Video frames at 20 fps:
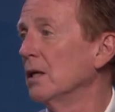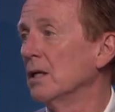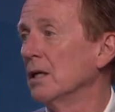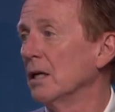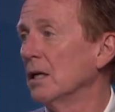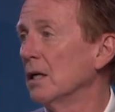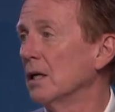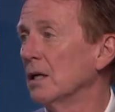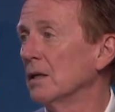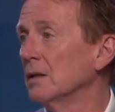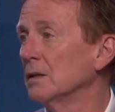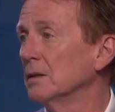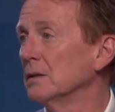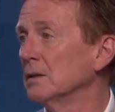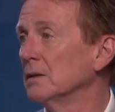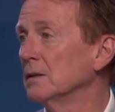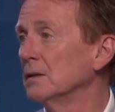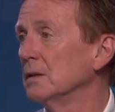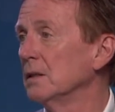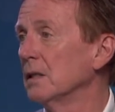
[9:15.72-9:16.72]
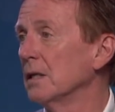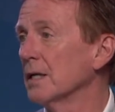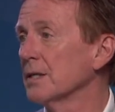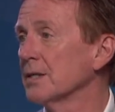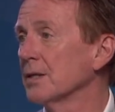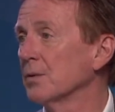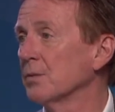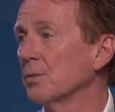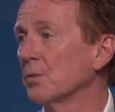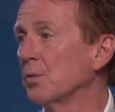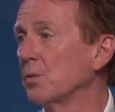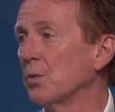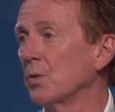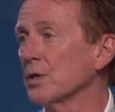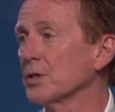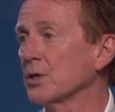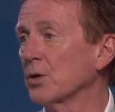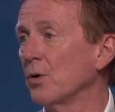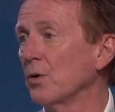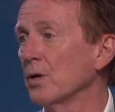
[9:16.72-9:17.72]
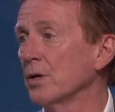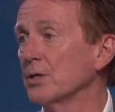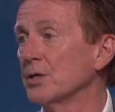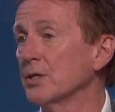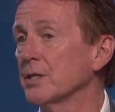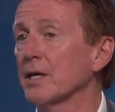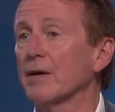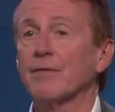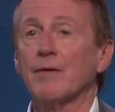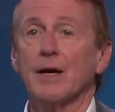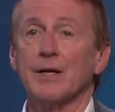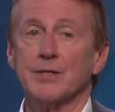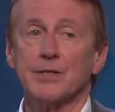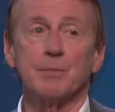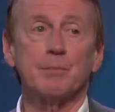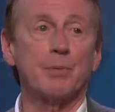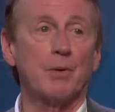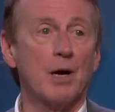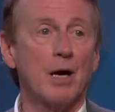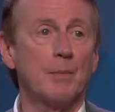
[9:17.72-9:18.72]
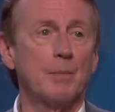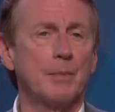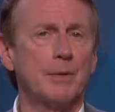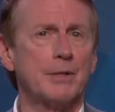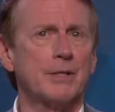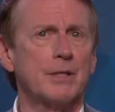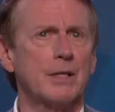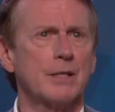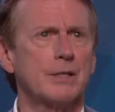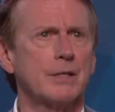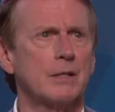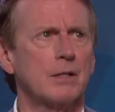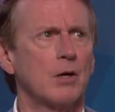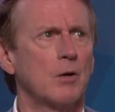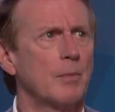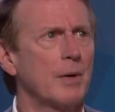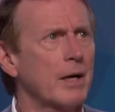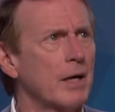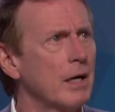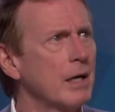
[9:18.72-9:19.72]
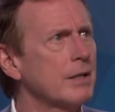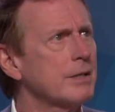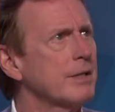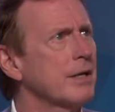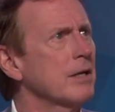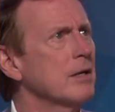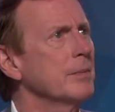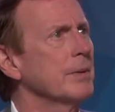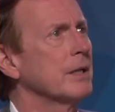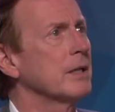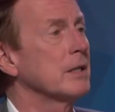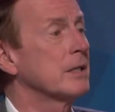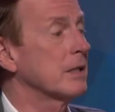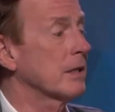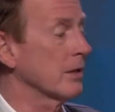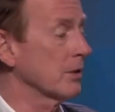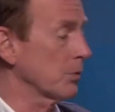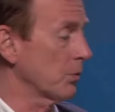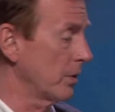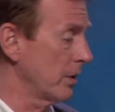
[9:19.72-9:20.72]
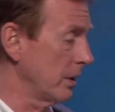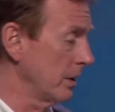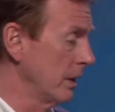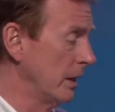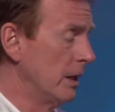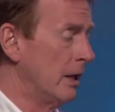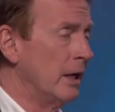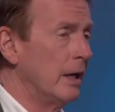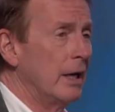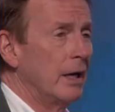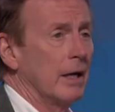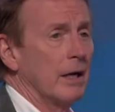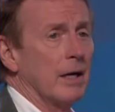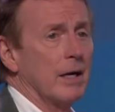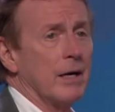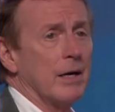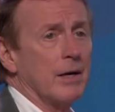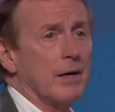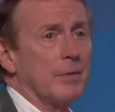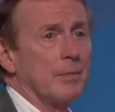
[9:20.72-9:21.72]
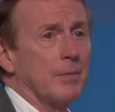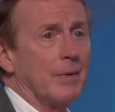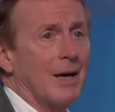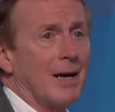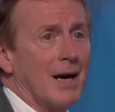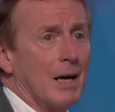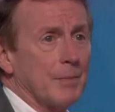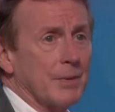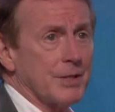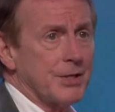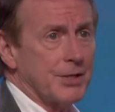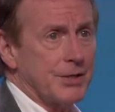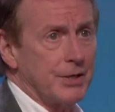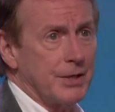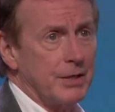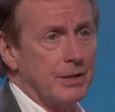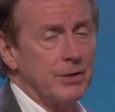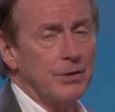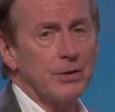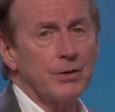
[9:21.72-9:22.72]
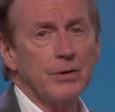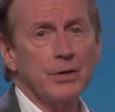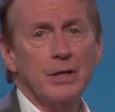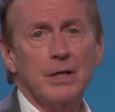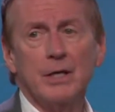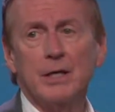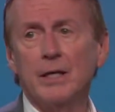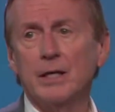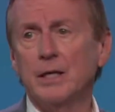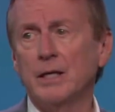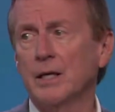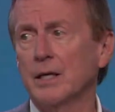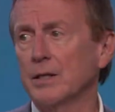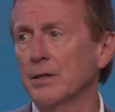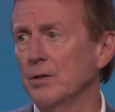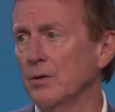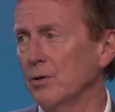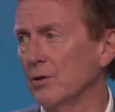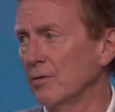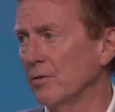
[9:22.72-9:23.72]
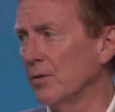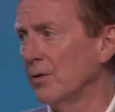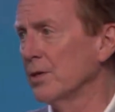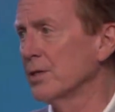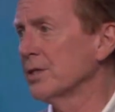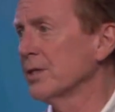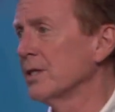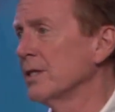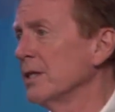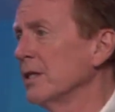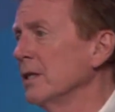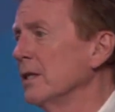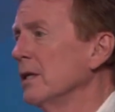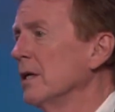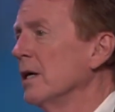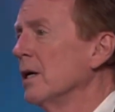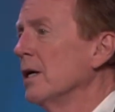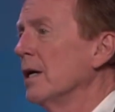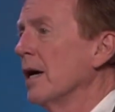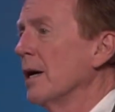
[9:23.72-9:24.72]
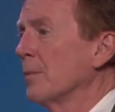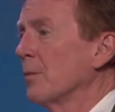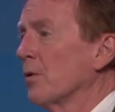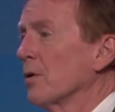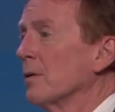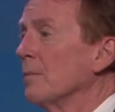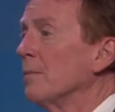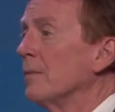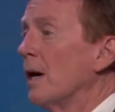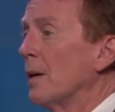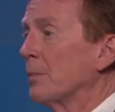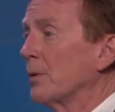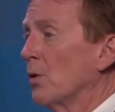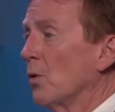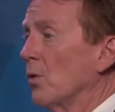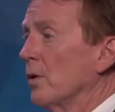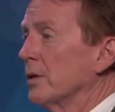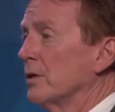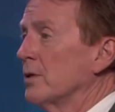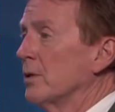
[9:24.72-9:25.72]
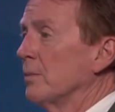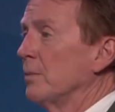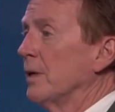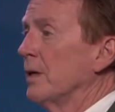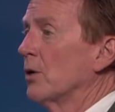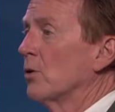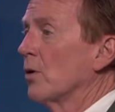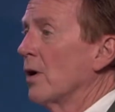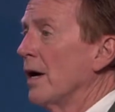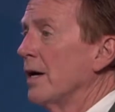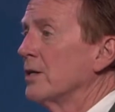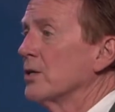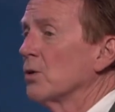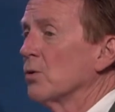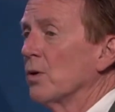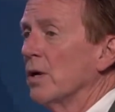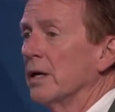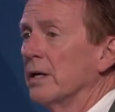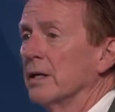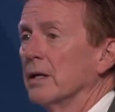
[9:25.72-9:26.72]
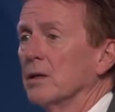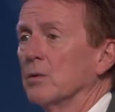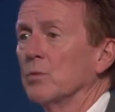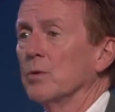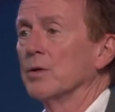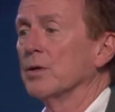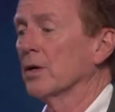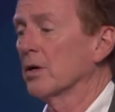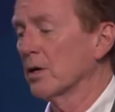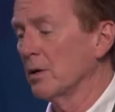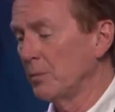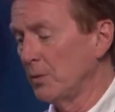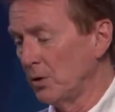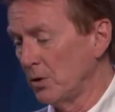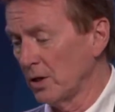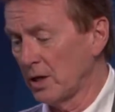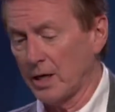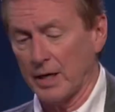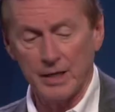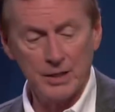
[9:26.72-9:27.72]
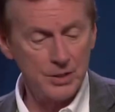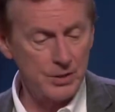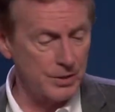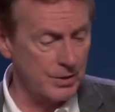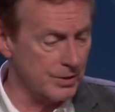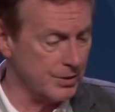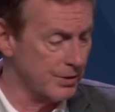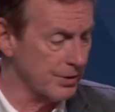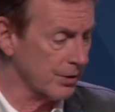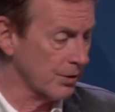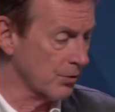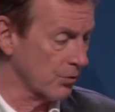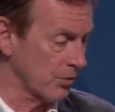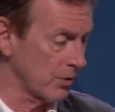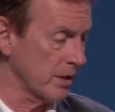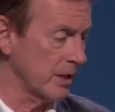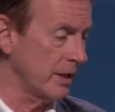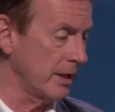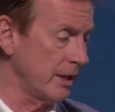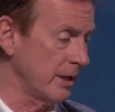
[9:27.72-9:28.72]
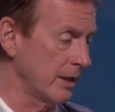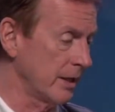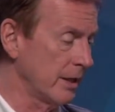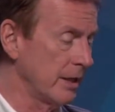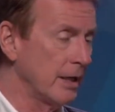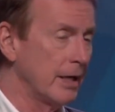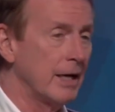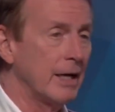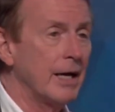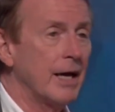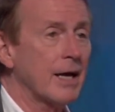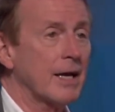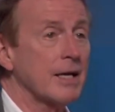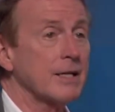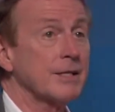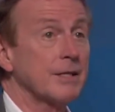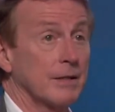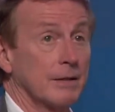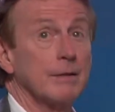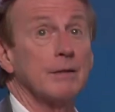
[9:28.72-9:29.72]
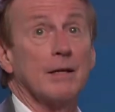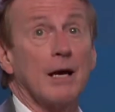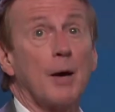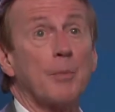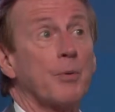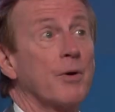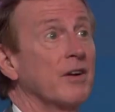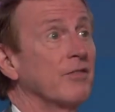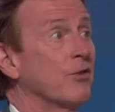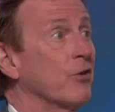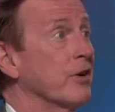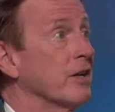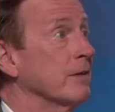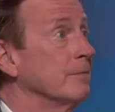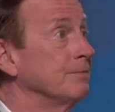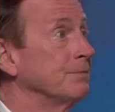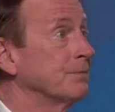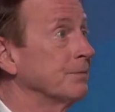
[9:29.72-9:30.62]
I said, what's going on? She says, I've got some problems. And I said, oh my gosh, tell me. She goes, well, I'm a senior in university. I'm going to be graduating with a communications degree. And I said, I'll pray for you.